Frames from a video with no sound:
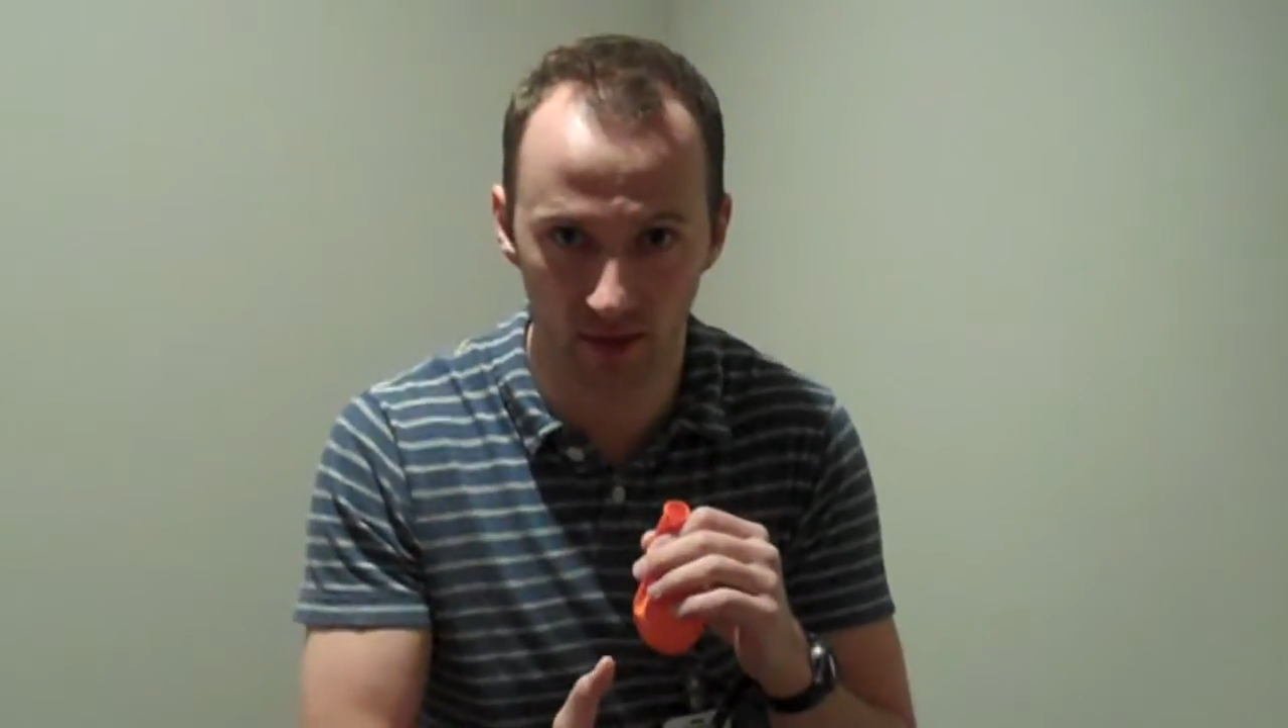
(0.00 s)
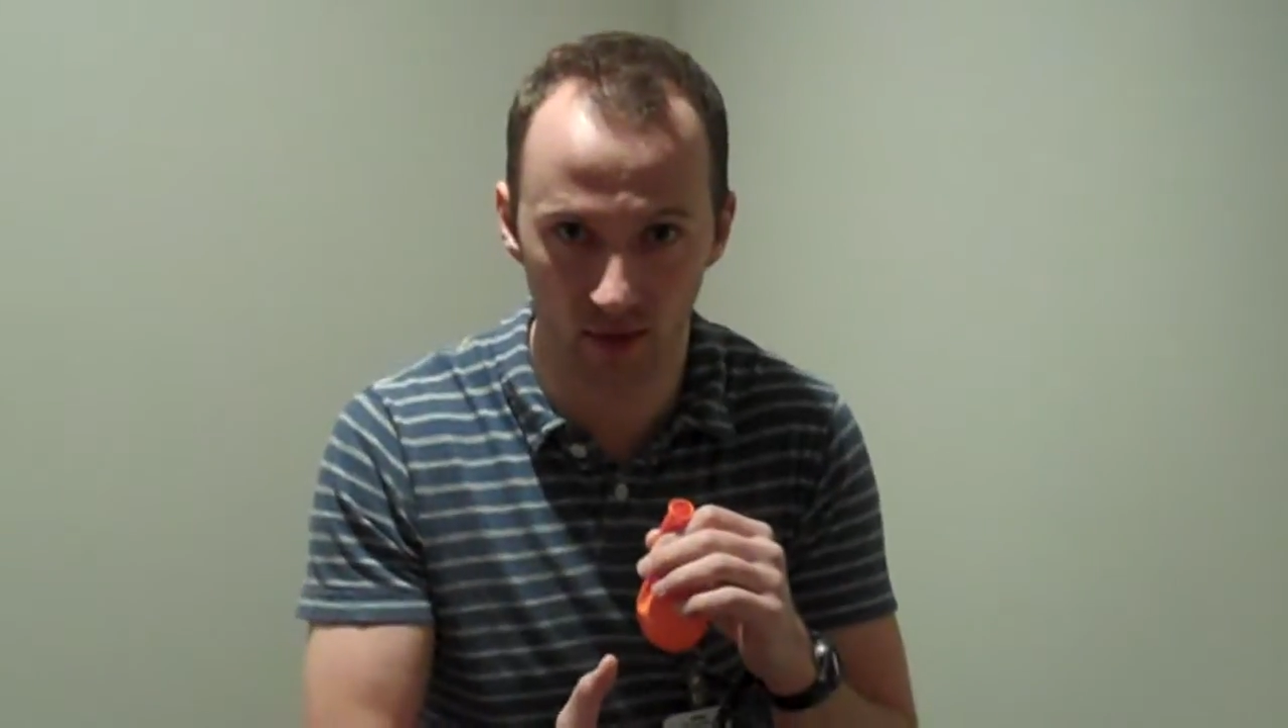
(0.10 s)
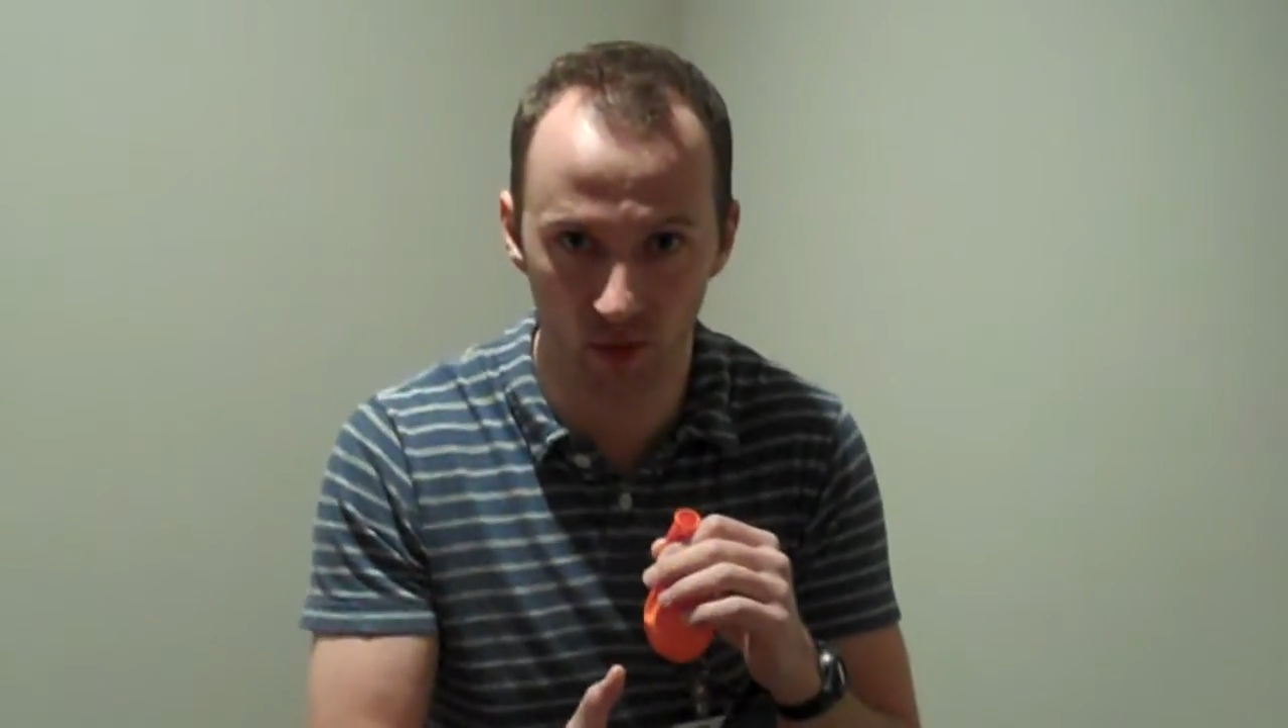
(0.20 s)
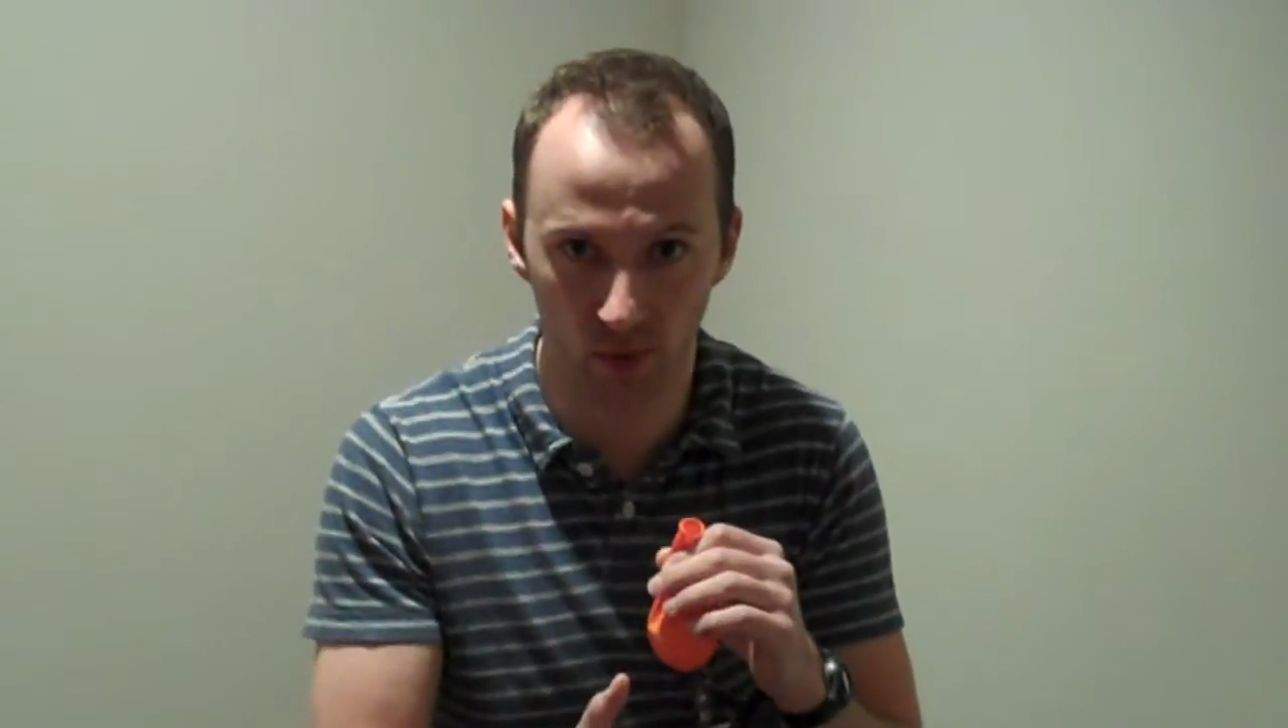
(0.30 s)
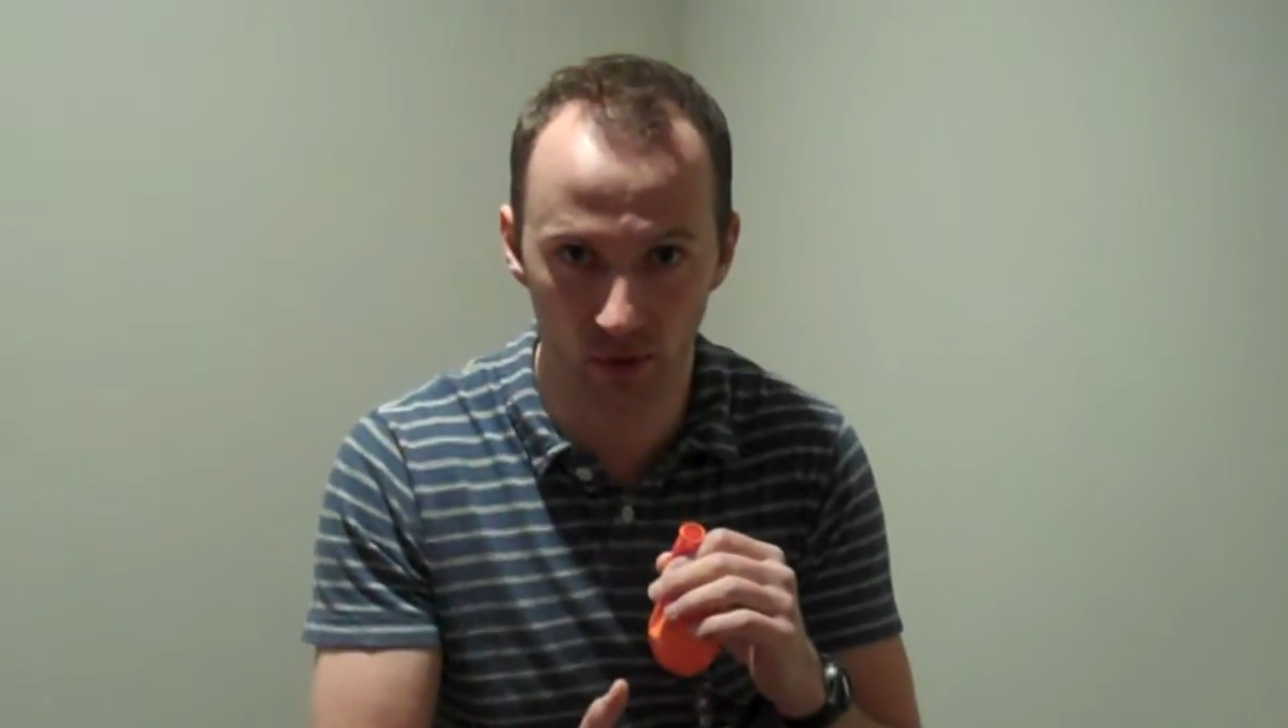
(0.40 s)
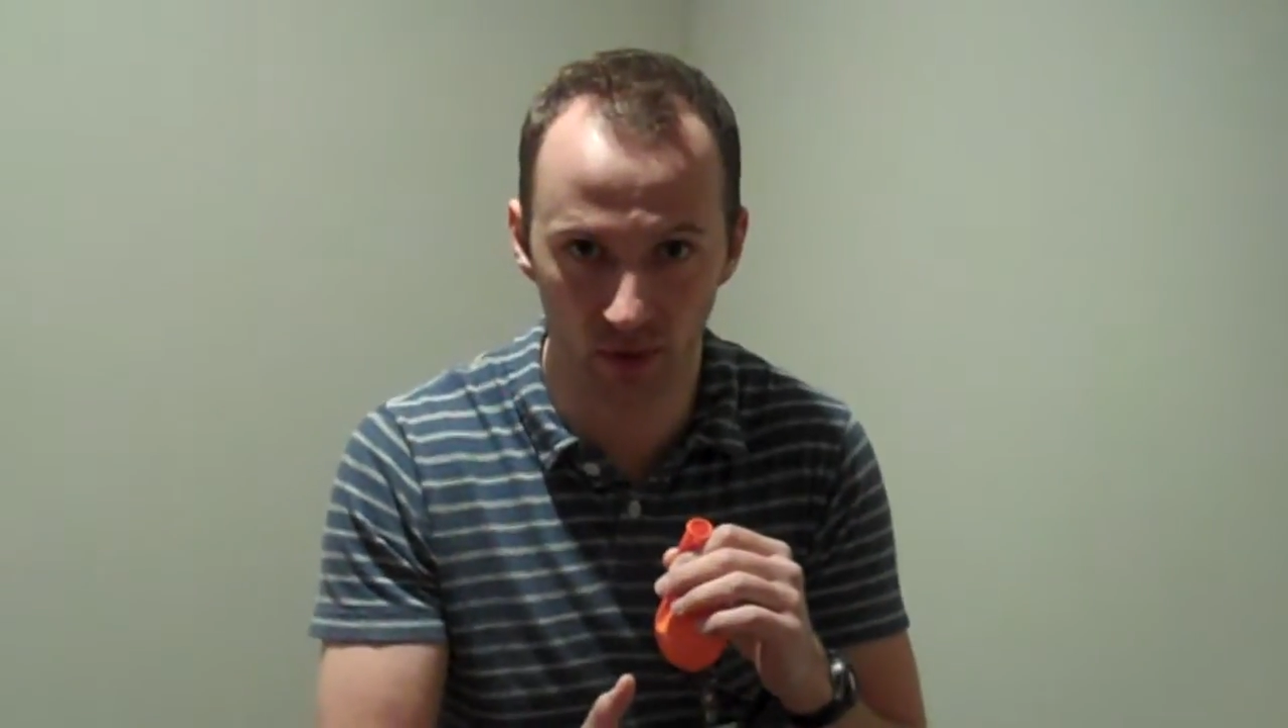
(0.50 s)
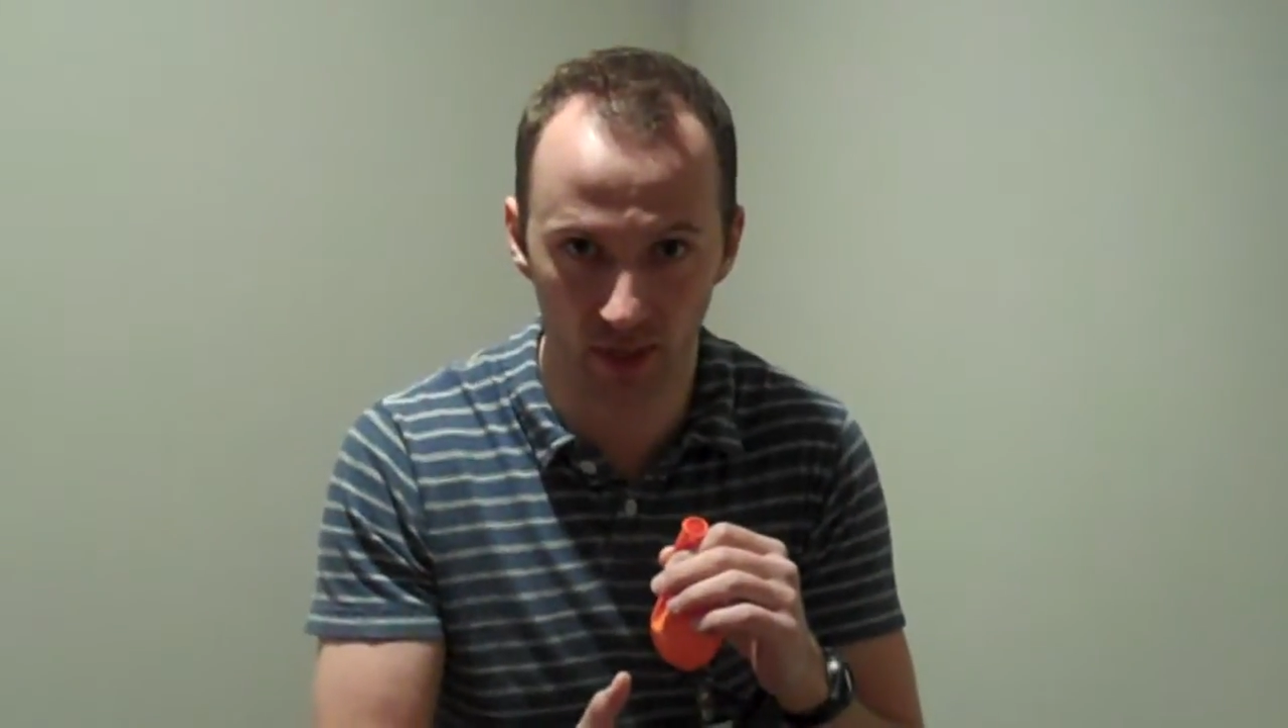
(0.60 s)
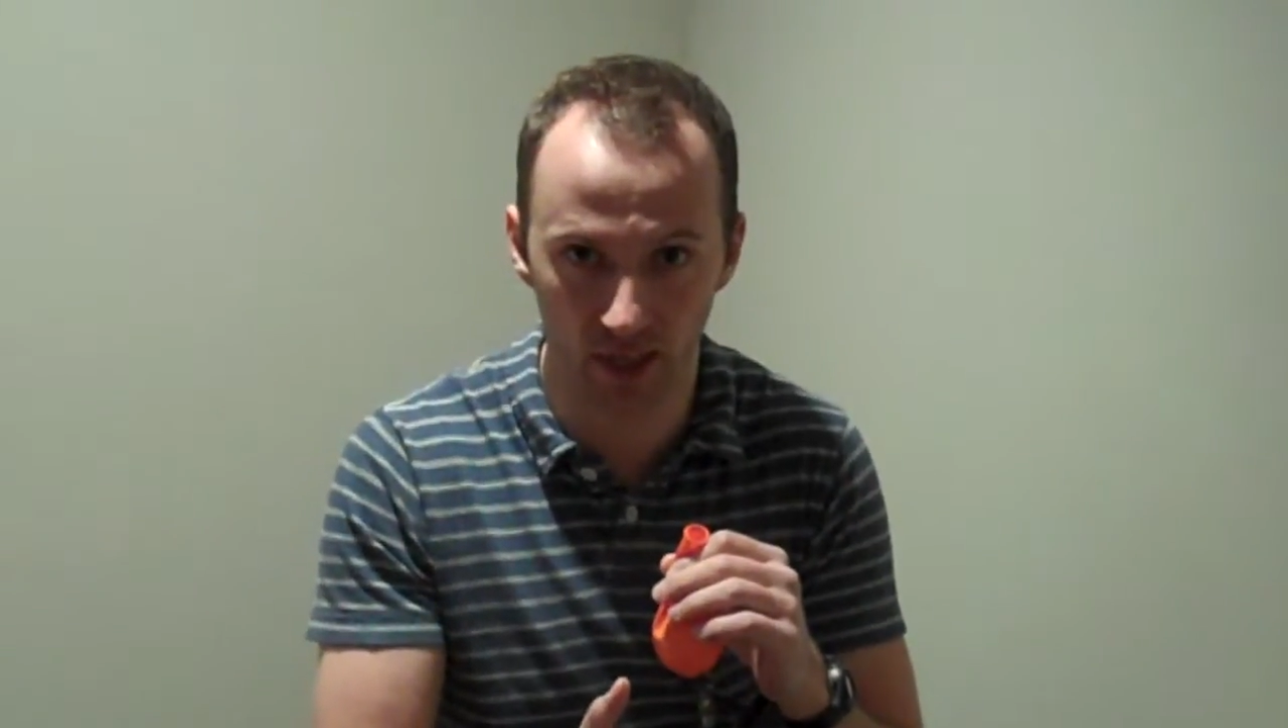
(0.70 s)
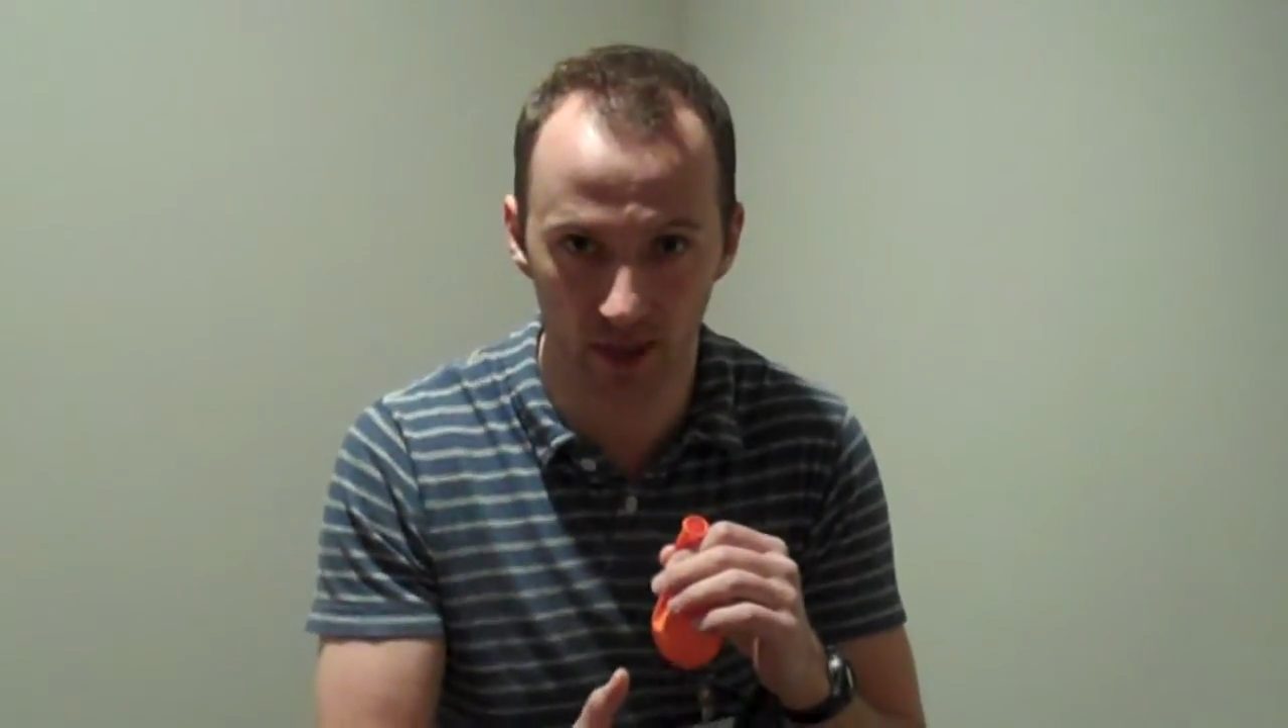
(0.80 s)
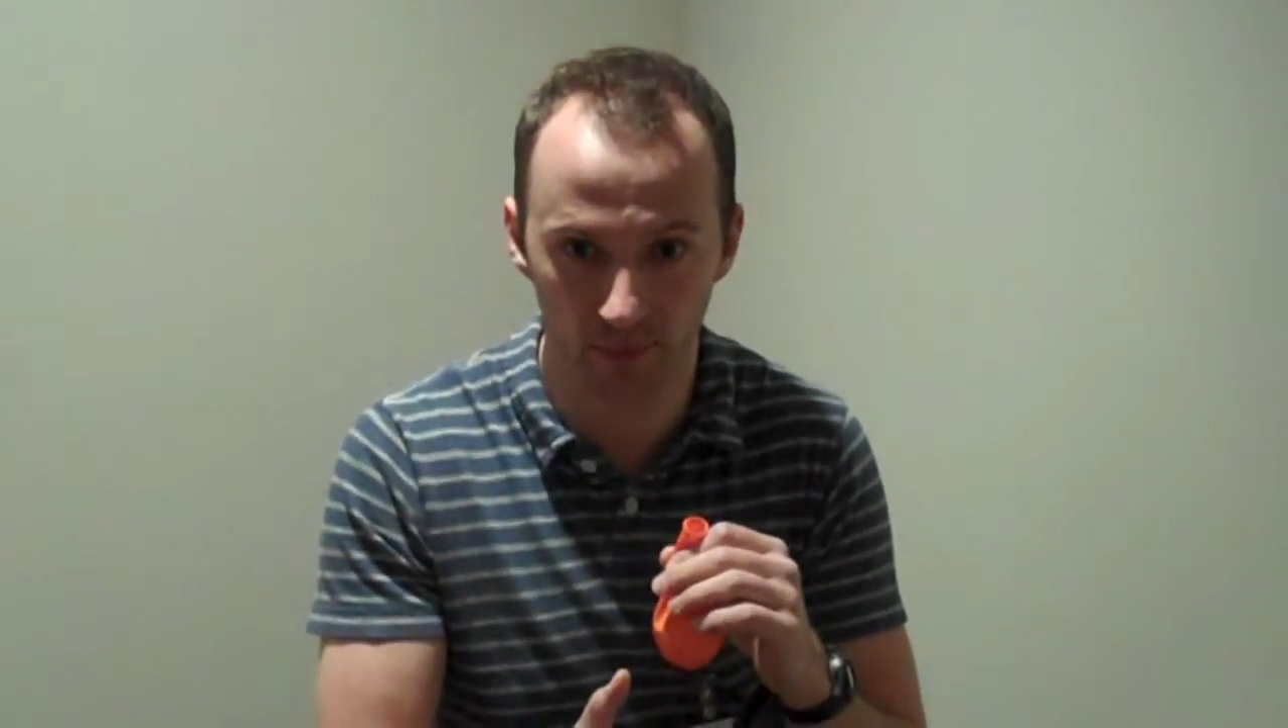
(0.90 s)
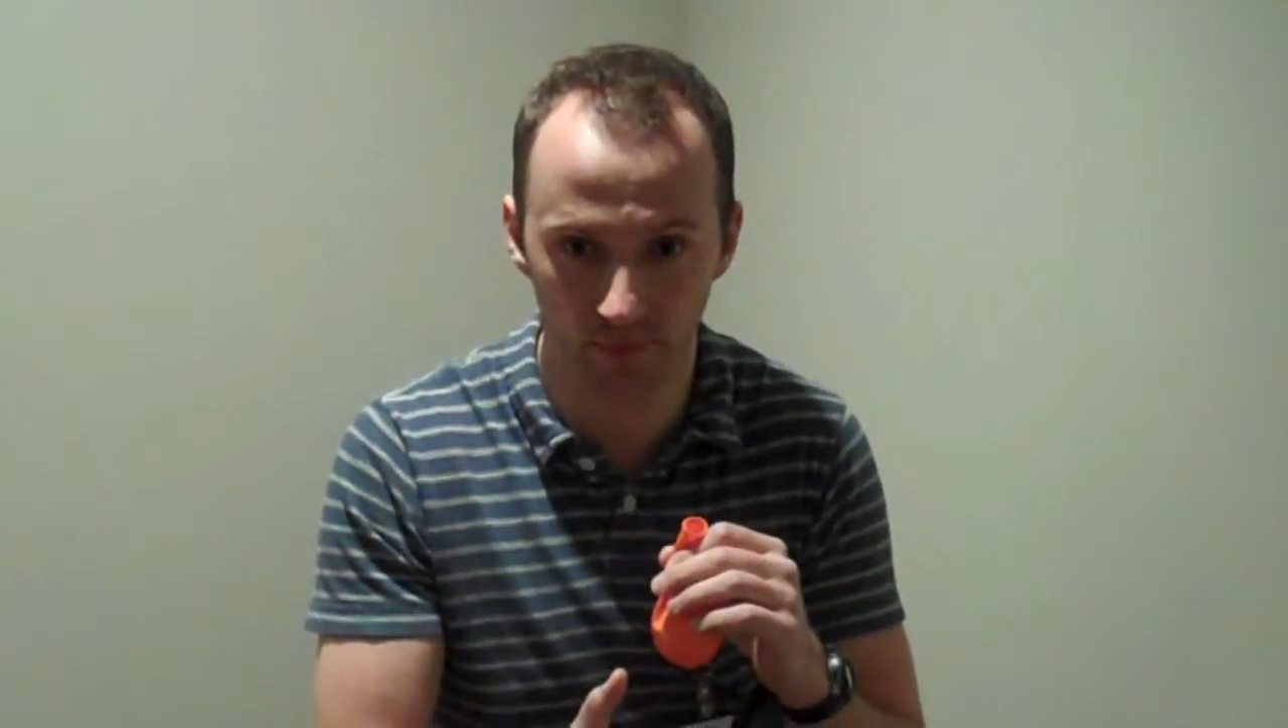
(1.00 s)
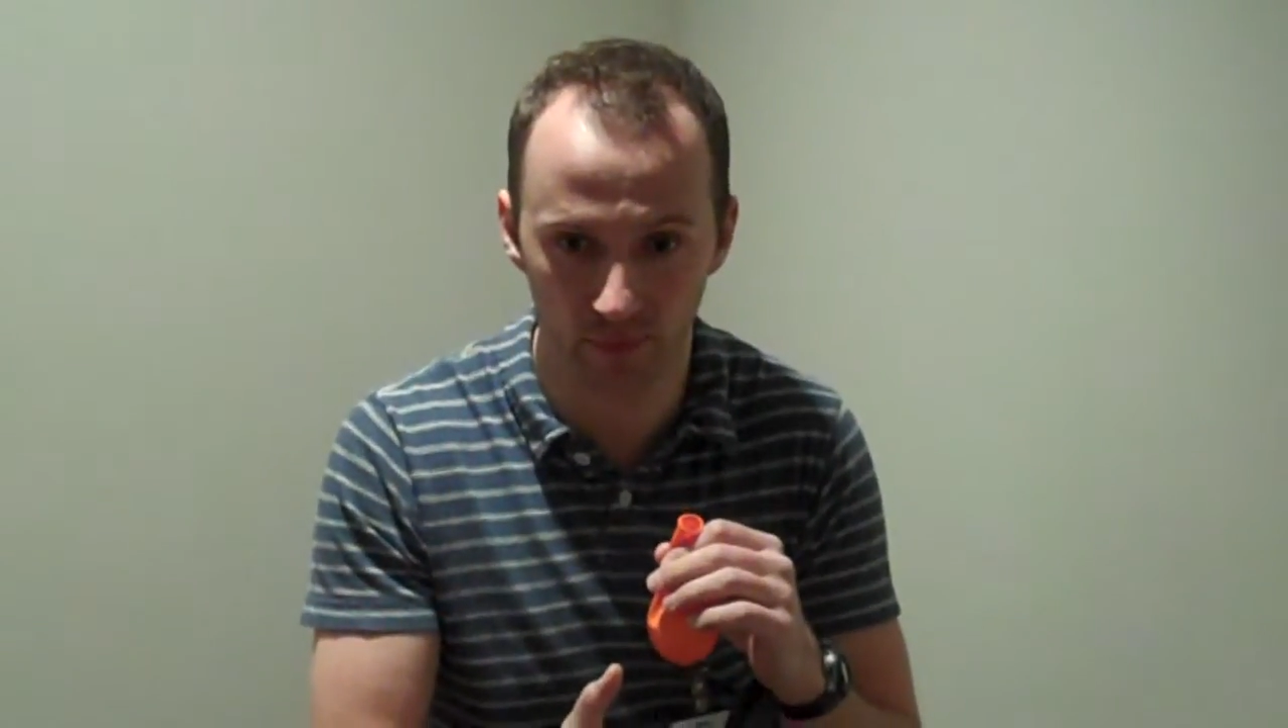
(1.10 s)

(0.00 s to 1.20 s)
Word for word: into the balloon again